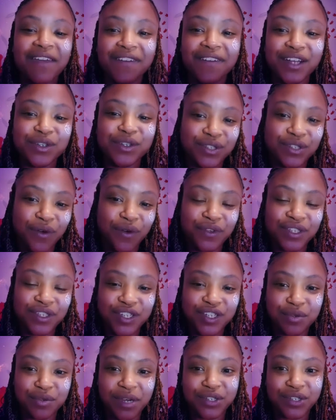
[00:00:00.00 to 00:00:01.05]
find yourself in
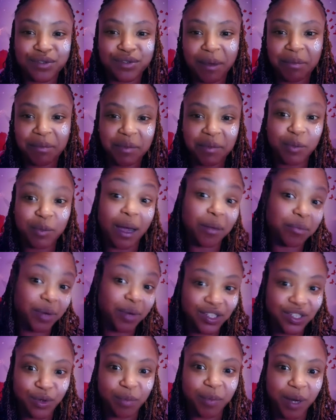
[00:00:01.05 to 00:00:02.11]
situations where people might
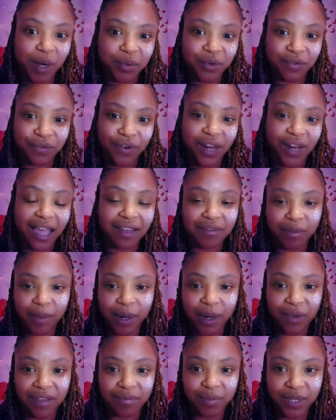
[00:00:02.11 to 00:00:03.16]
burst your bubble, for lack of a
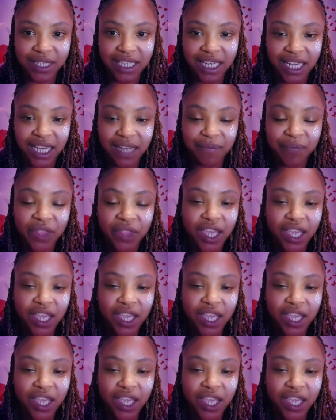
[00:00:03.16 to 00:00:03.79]
better way of putting it.